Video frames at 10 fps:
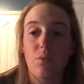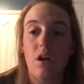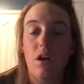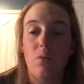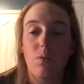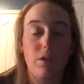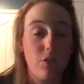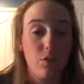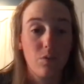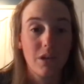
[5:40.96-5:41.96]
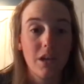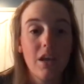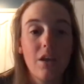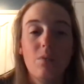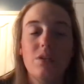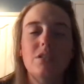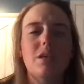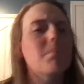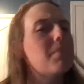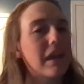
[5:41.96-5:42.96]
Rundoon, which is
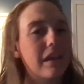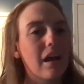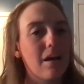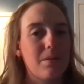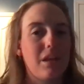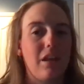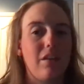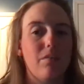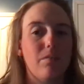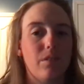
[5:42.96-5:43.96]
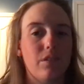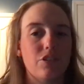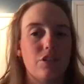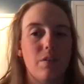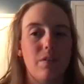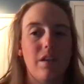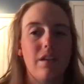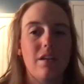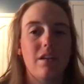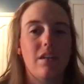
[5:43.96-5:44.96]
a made-up kingdom for the show.
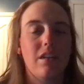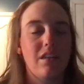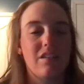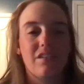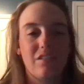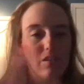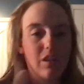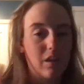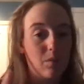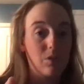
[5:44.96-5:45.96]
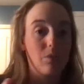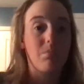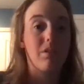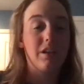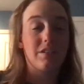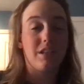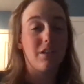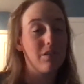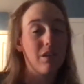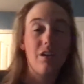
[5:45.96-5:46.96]
This isn't like a real place that
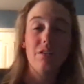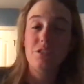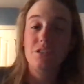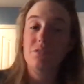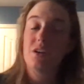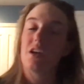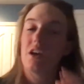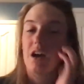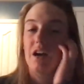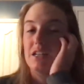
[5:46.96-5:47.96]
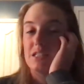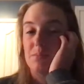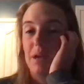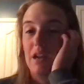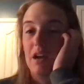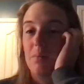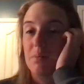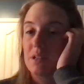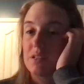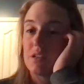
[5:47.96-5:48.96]
you can go to. It's made up.
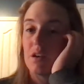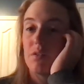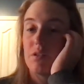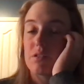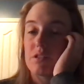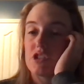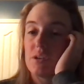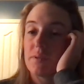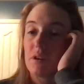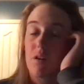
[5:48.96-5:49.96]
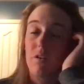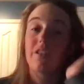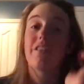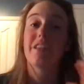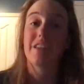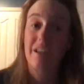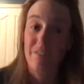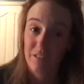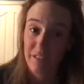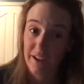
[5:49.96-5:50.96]
And so there's a ship called the
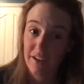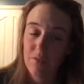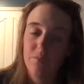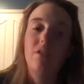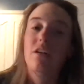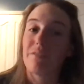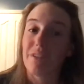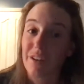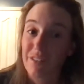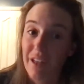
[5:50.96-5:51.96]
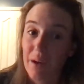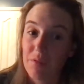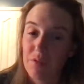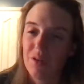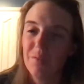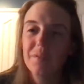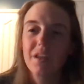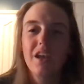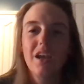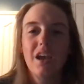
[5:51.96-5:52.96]
Neverland, where we heard that before,
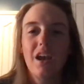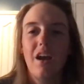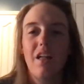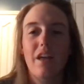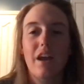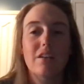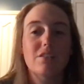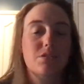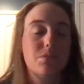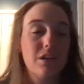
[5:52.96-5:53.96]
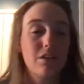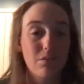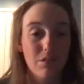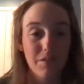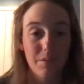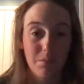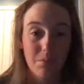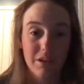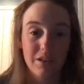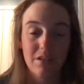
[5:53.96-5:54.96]
that has three orphan
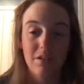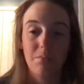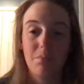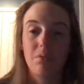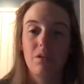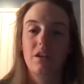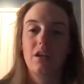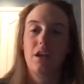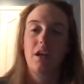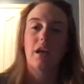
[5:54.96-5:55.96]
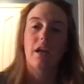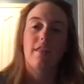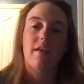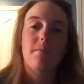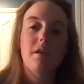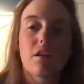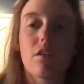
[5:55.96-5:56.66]
boys on board. And they meet a